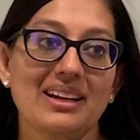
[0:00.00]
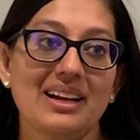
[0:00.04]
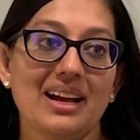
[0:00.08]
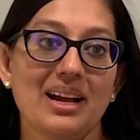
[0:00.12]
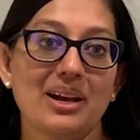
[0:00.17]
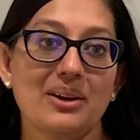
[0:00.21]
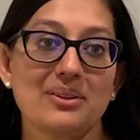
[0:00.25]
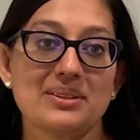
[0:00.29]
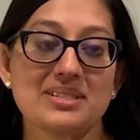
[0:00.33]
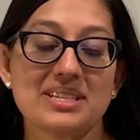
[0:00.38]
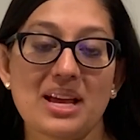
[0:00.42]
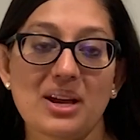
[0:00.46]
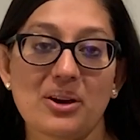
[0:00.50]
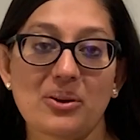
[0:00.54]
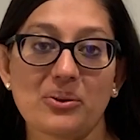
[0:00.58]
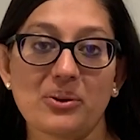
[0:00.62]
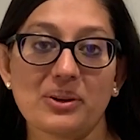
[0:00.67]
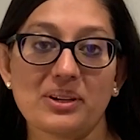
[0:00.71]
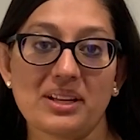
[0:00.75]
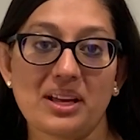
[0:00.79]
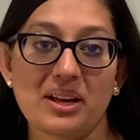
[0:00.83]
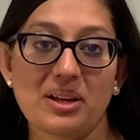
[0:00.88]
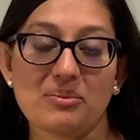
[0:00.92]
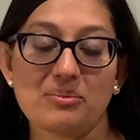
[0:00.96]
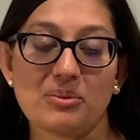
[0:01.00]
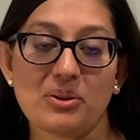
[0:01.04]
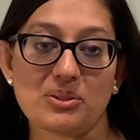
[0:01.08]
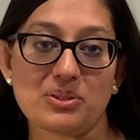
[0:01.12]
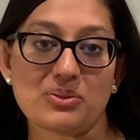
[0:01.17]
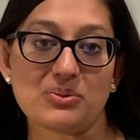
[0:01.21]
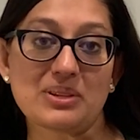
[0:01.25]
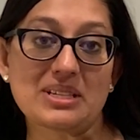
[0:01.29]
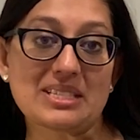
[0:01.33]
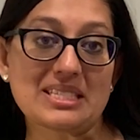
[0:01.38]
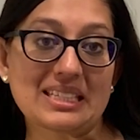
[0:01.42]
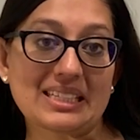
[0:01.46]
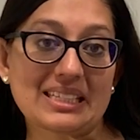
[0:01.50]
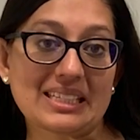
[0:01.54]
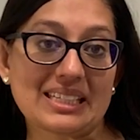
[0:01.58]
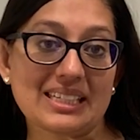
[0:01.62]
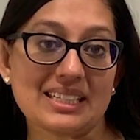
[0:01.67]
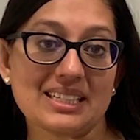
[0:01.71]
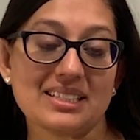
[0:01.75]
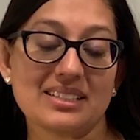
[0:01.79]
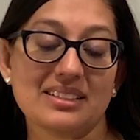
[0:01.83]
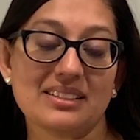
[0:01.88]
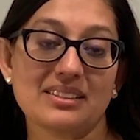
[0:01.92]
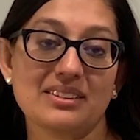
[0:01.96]
I was at Cornell most recently
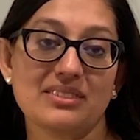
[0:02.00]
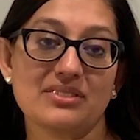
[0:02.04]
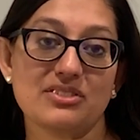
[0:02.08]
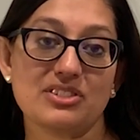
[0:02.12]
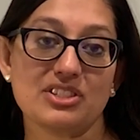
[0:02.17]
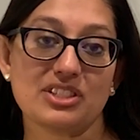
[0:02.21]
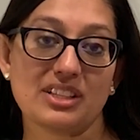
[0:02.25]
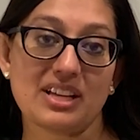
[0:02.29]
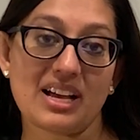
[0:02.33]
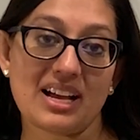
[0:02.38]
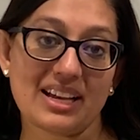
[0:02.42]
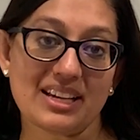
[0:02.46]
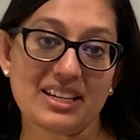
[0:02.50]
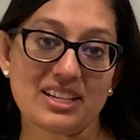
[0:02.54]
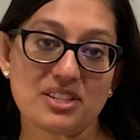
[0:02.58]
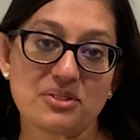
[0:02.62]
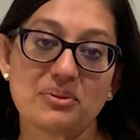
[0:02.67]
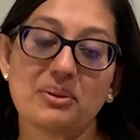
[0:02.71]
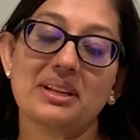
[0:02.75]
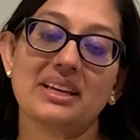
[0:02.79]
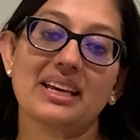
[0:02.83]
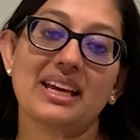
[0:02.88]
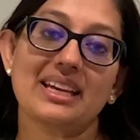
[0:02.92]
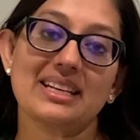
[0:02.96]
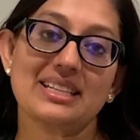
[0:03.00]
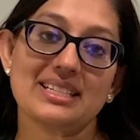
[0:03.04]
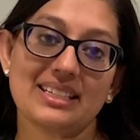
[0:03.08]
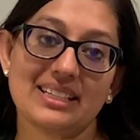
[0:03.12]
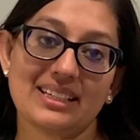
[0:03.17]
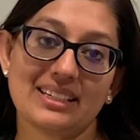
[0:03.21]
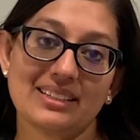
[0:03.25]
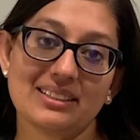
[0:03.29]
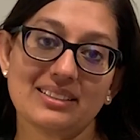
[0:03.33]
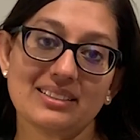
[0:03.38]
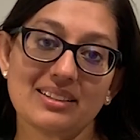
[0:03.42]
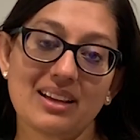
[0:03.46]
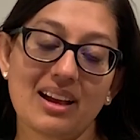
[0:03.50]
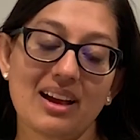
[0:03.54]
until July 2018.